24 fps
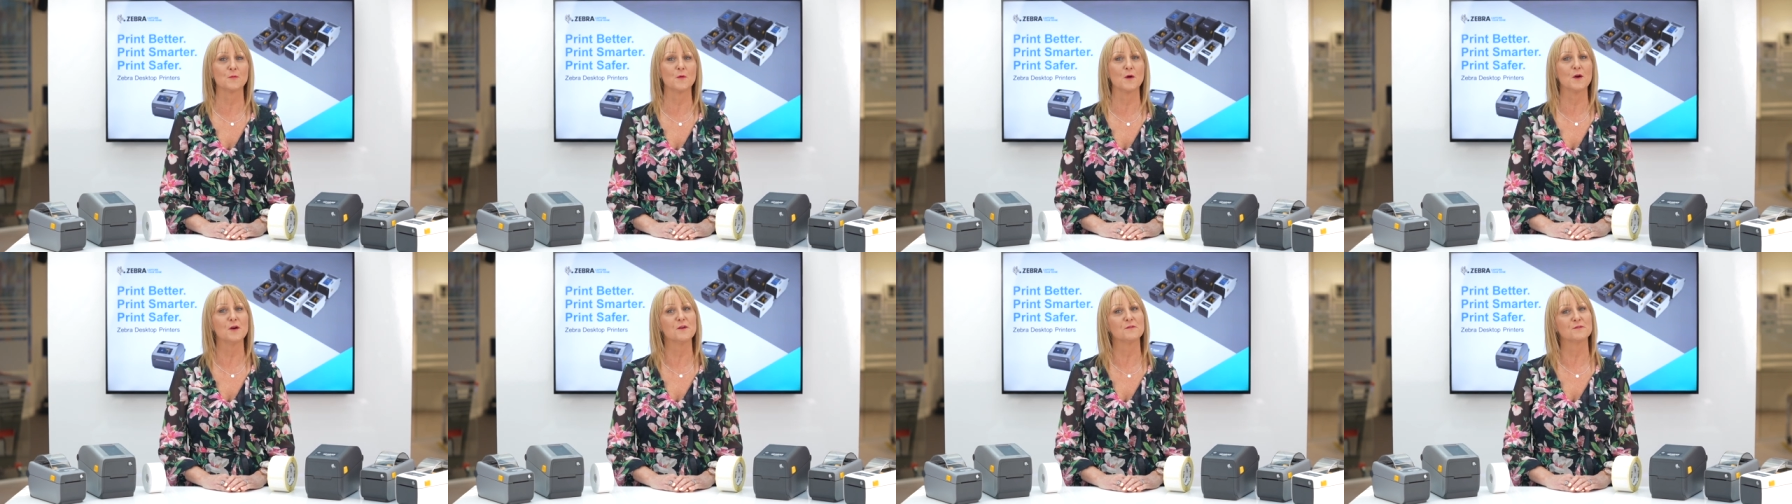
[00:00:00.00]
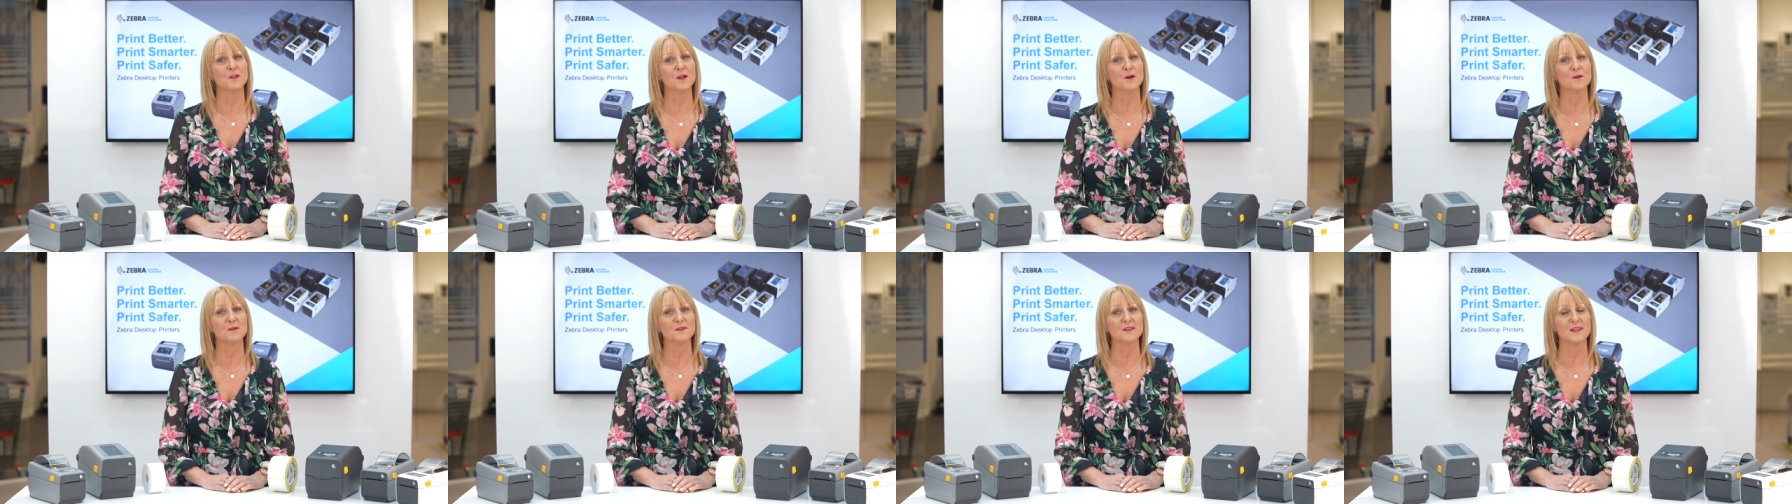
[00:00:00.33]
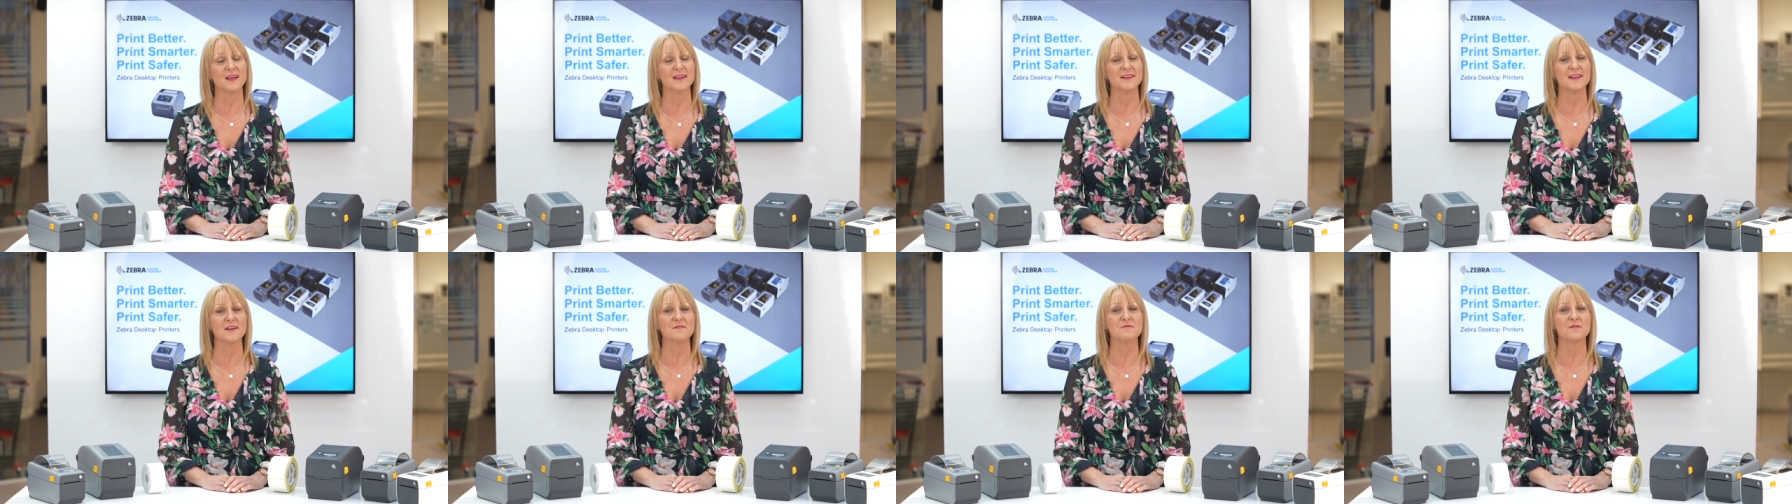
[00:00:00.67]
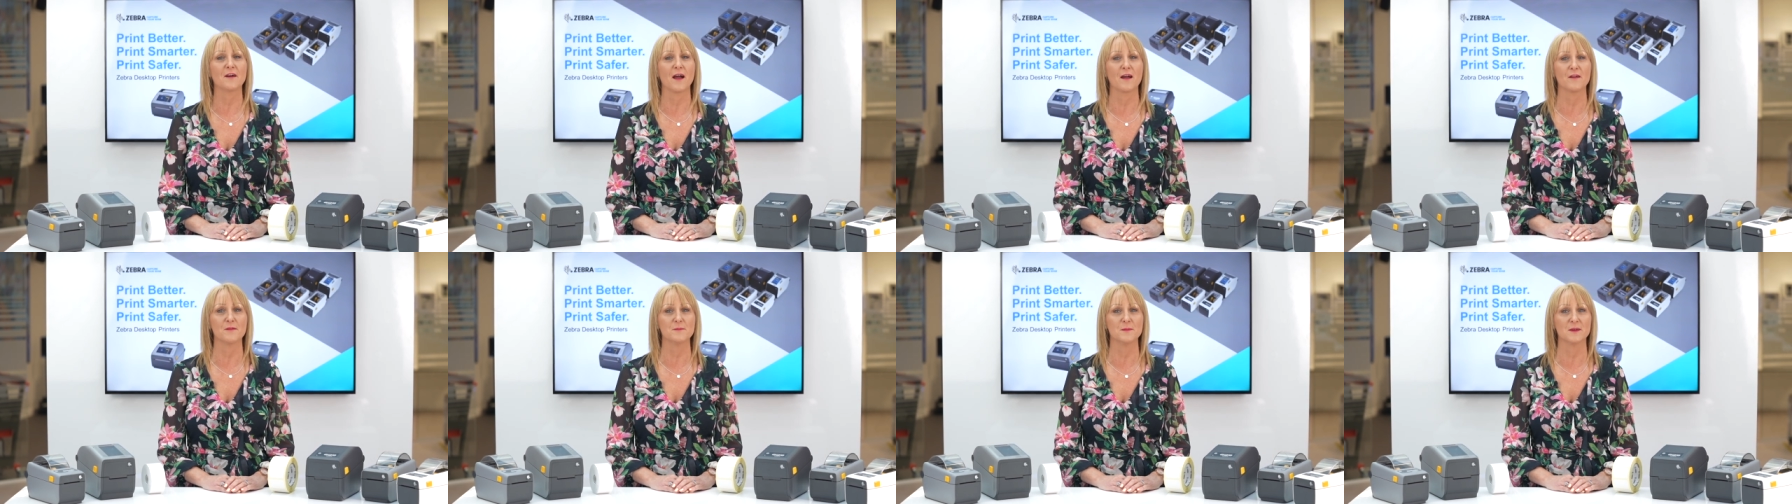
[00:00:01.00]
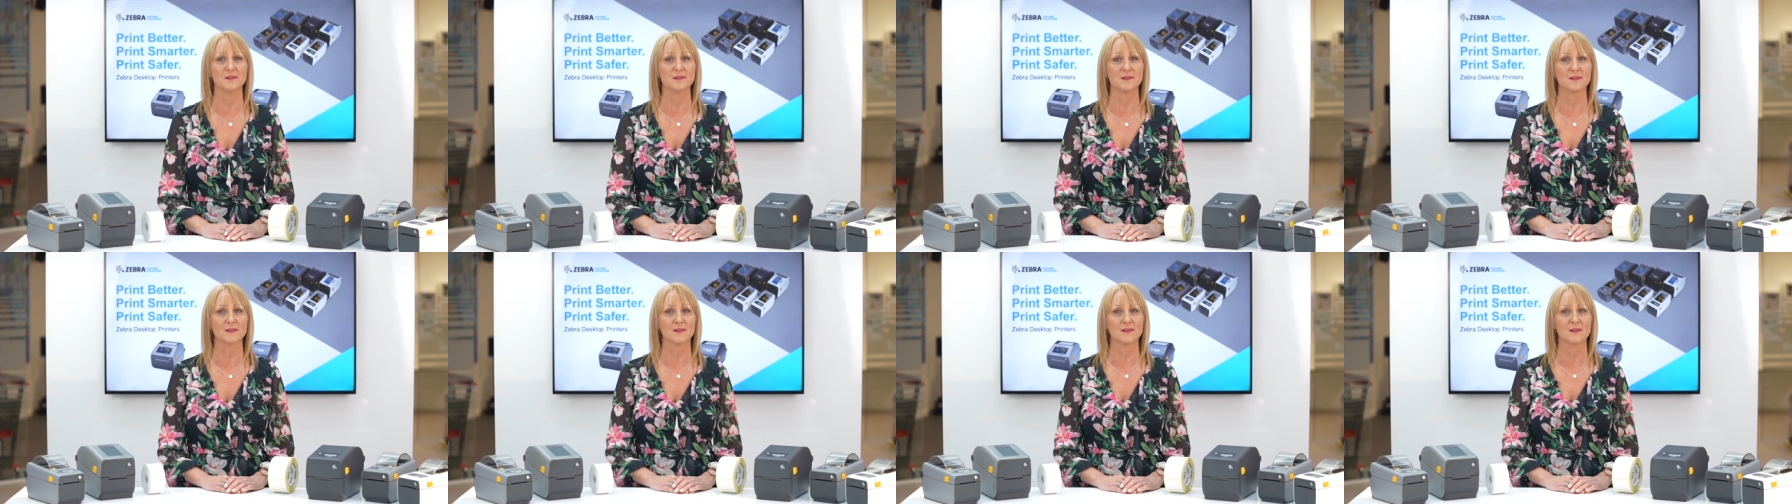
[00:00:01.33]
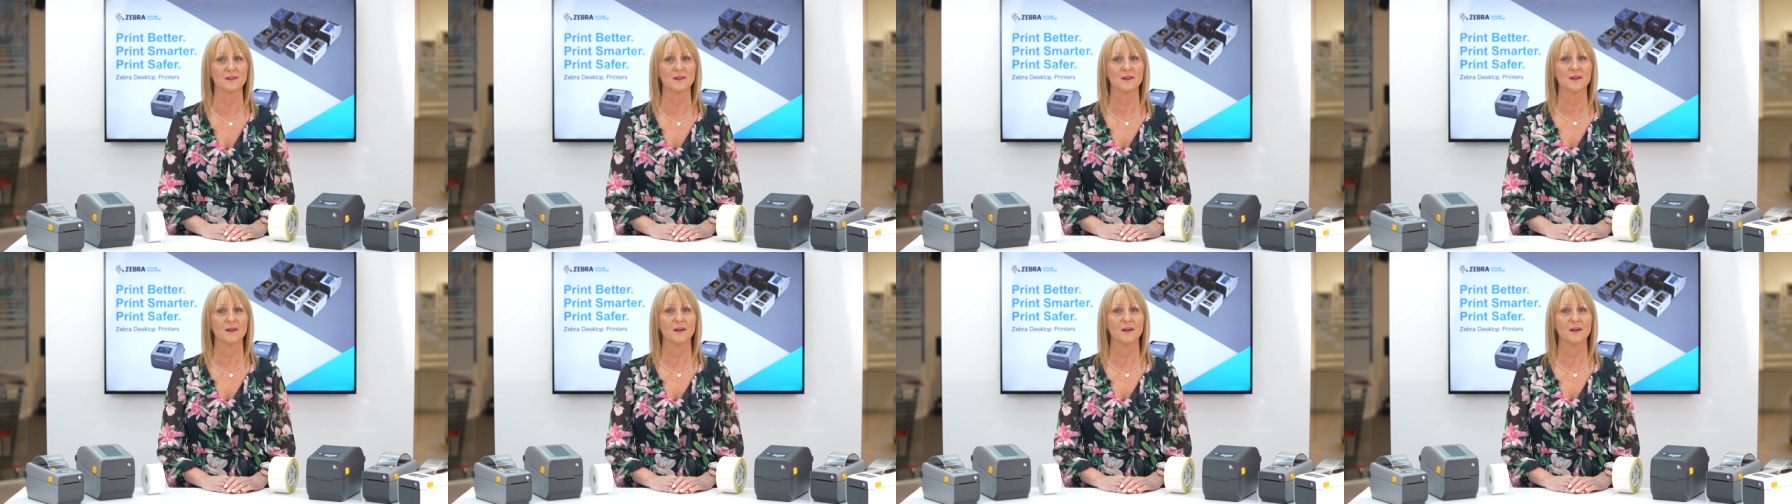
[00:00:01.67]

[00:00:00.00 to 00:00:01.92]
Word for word: workflows and environments.